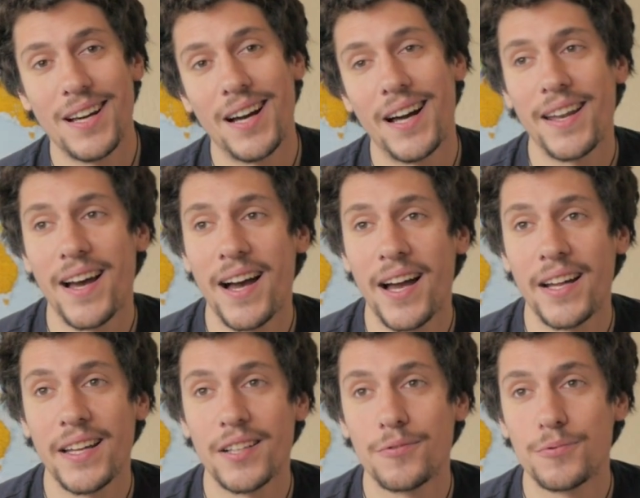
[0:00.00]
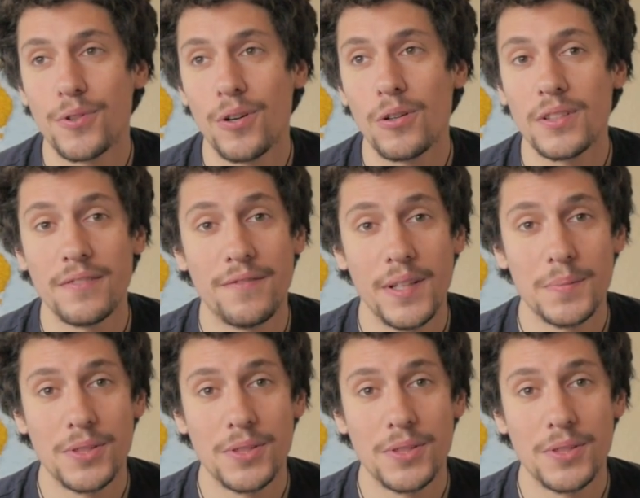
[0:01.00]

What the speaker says: and I enrolled in film